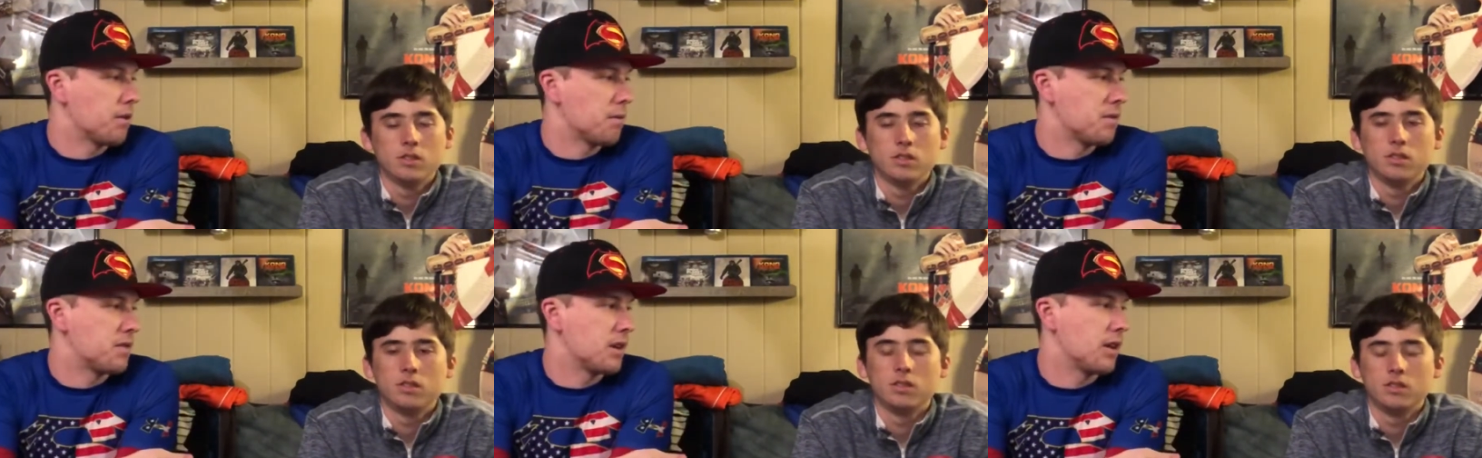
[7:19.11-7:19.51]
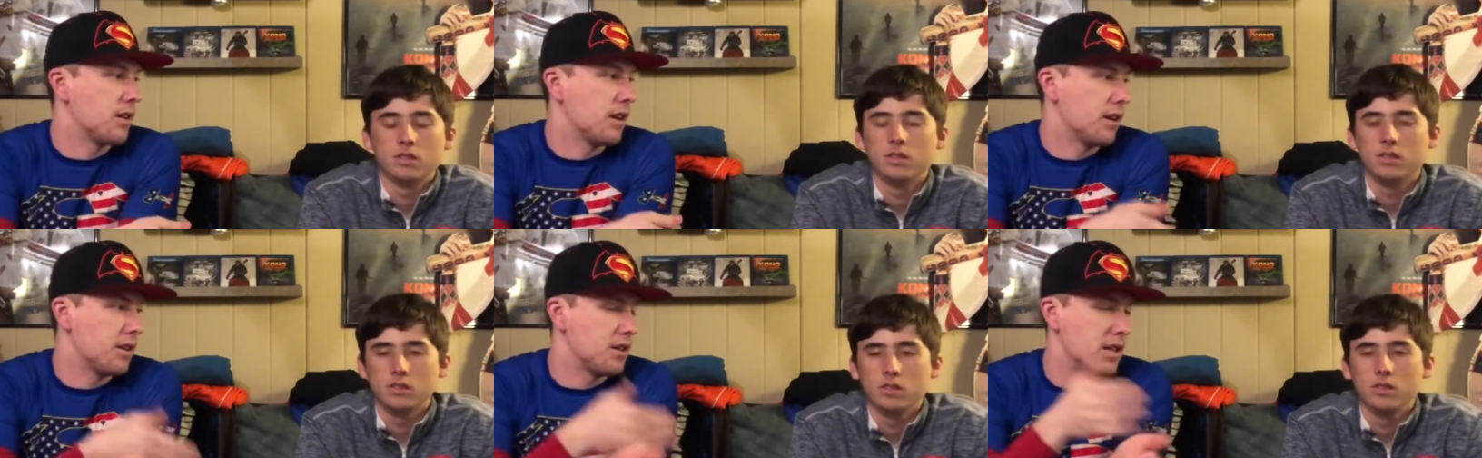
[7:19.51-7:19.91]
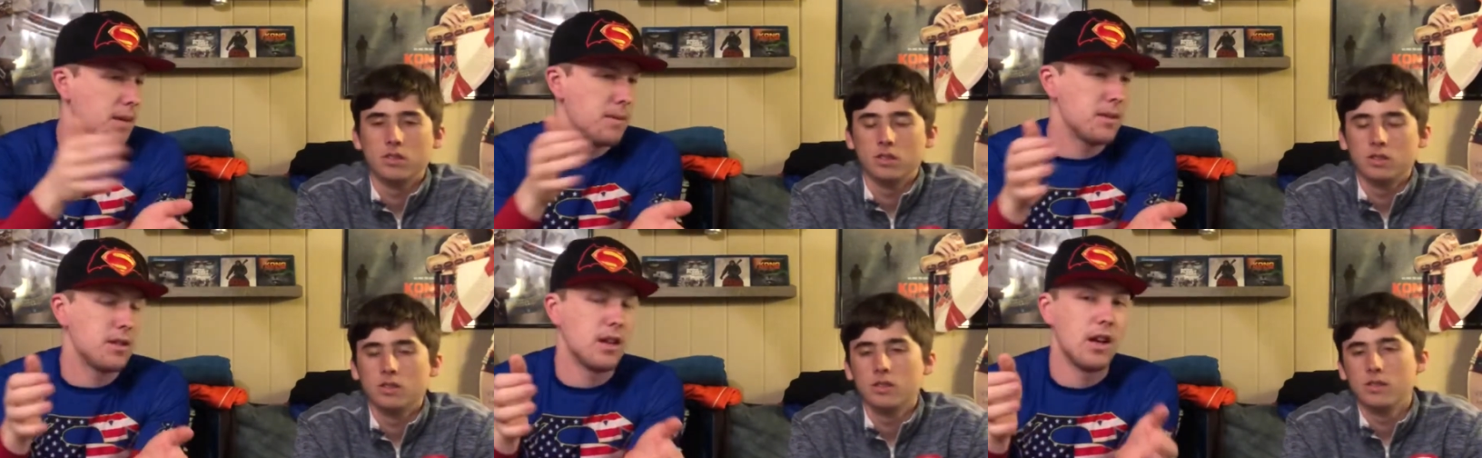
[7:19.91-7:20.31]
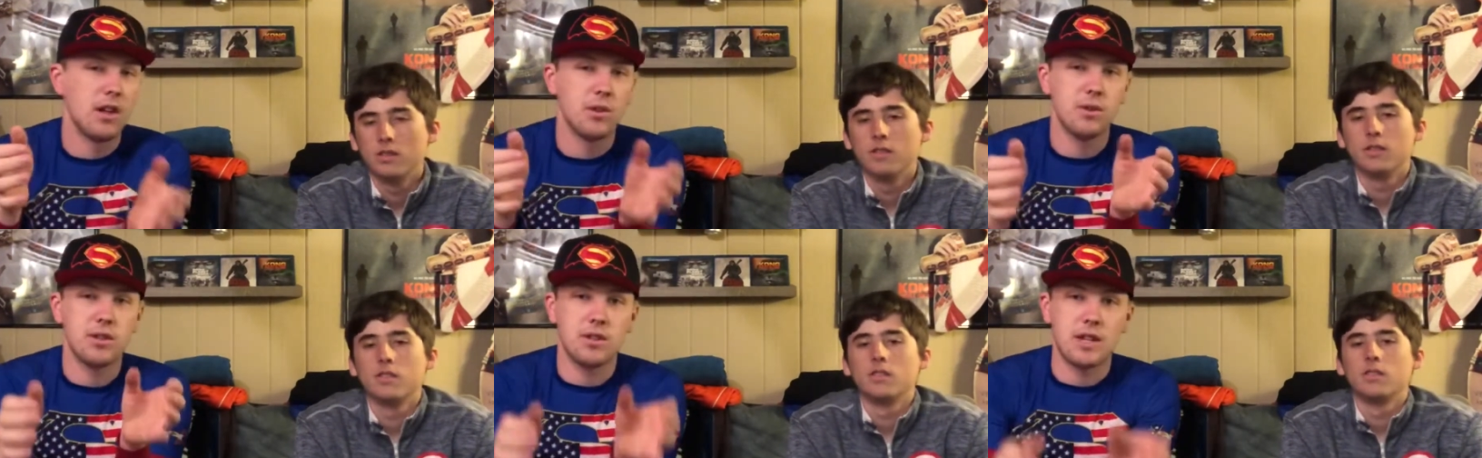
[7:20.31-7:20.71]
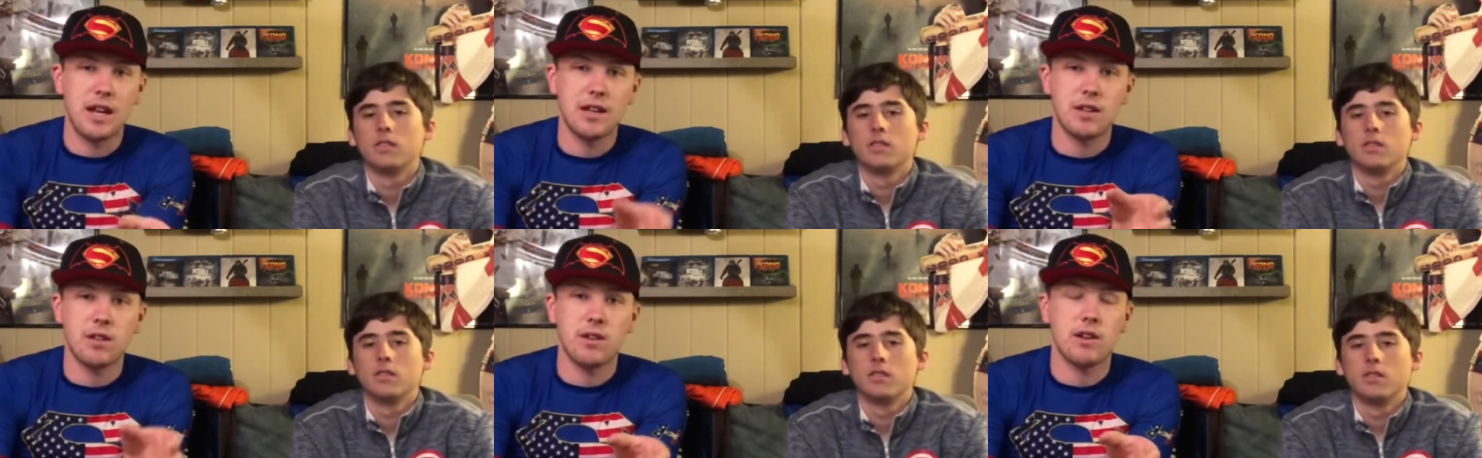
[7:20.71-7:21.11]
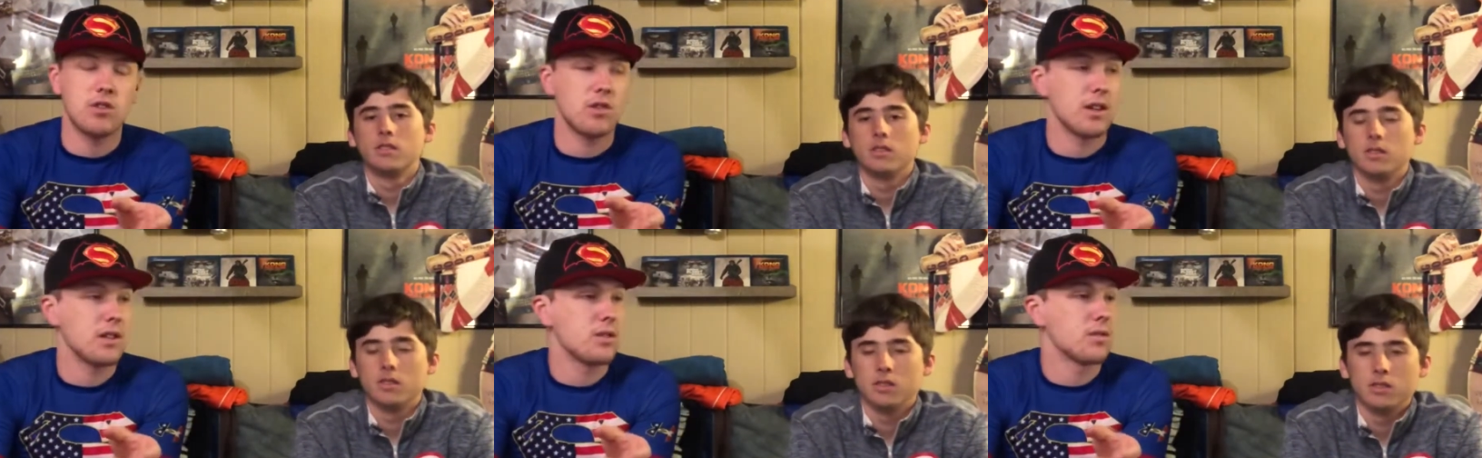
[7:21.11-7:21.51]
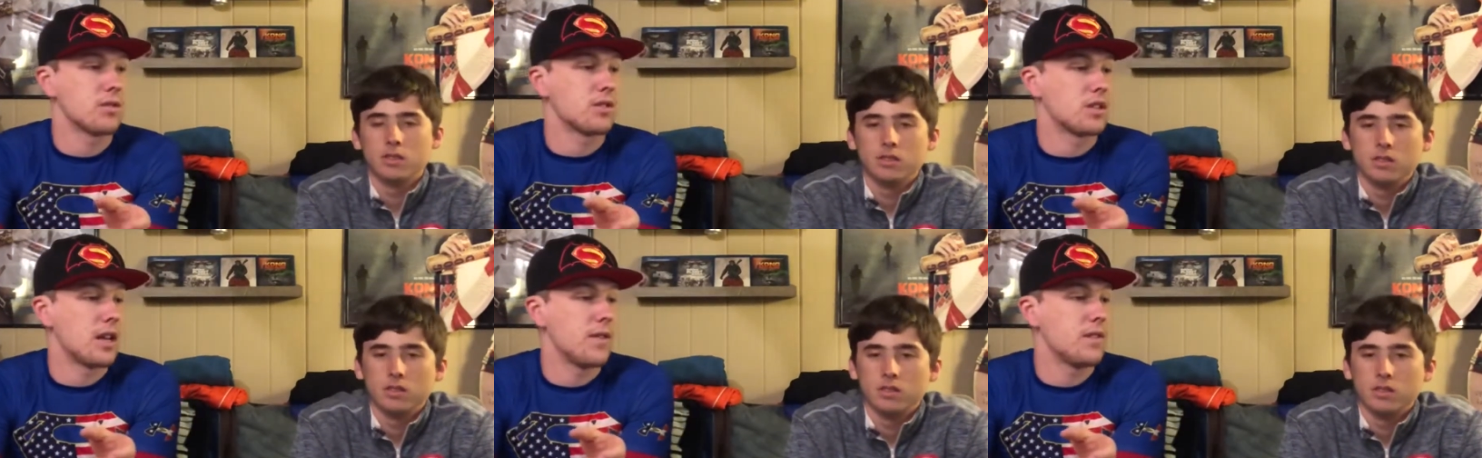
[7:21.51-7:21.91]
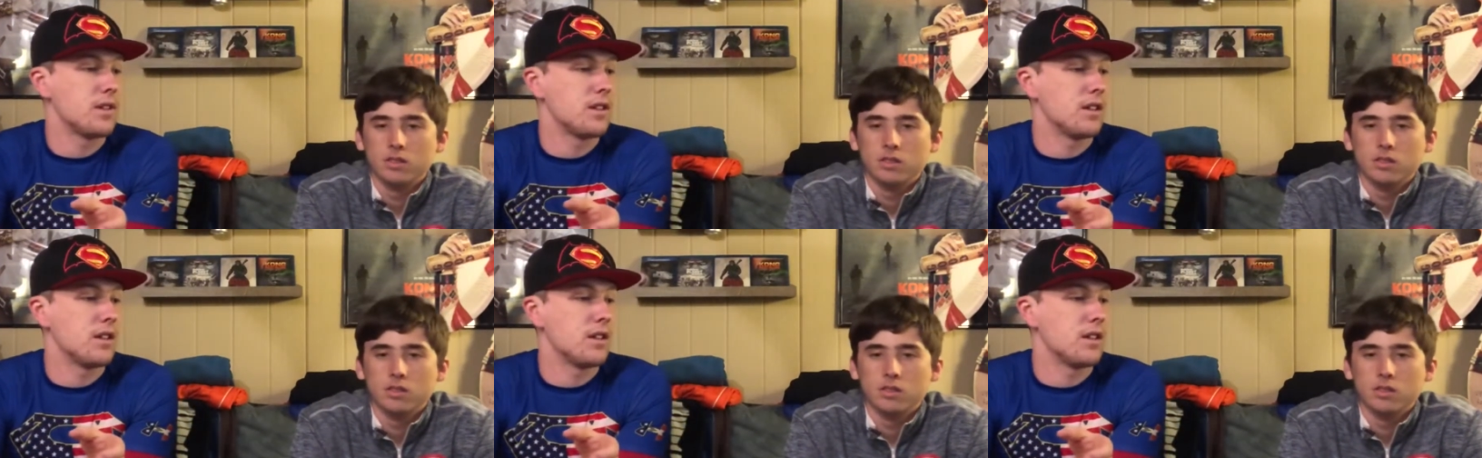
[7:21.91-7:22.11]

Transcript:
Speaker 1: I think we've said that. The demons, there's technically, actually, I guess there's seven